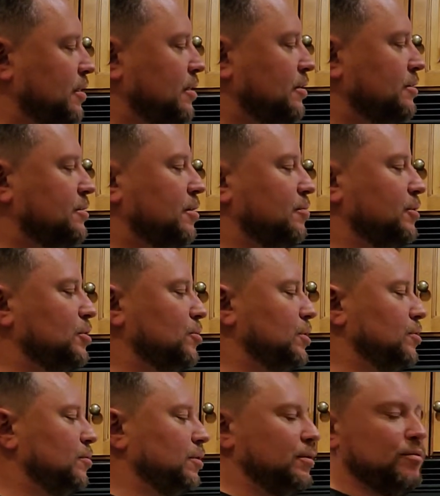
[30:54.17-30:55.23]
something you
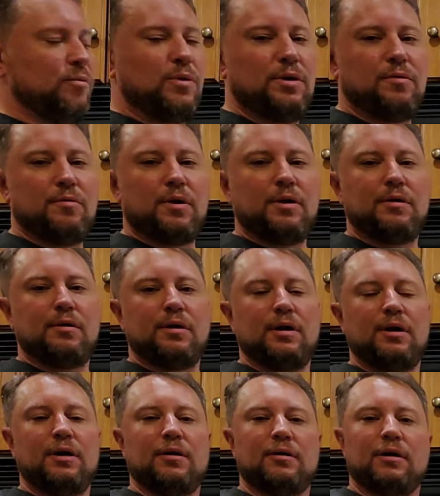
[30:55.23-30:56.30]
wouldn't
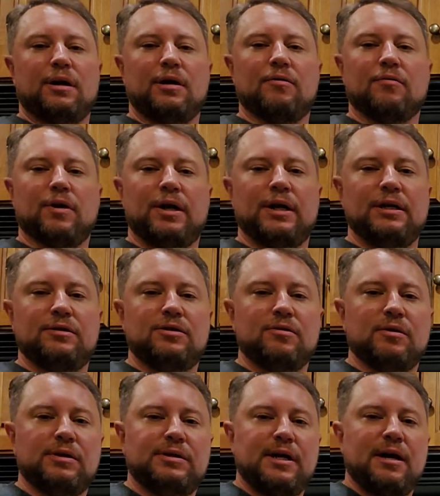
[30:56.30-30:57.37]
run into
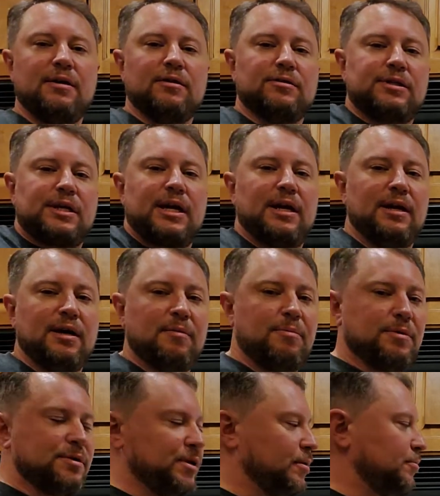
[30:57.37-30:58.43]
and tear your skin up or
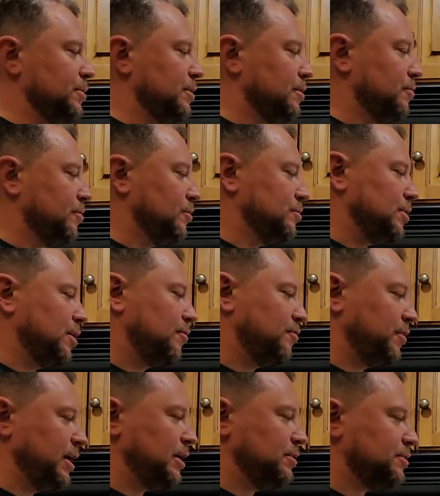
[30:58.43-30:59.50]
something if it was on a
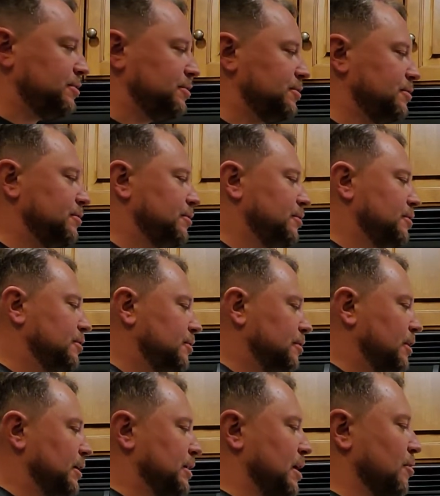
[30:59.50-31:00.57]
fence,
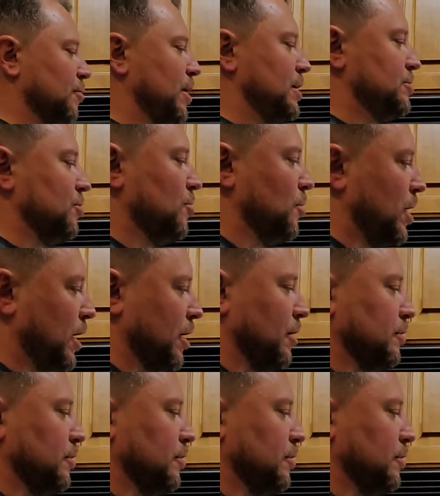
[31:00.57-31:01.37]
like that razor wire.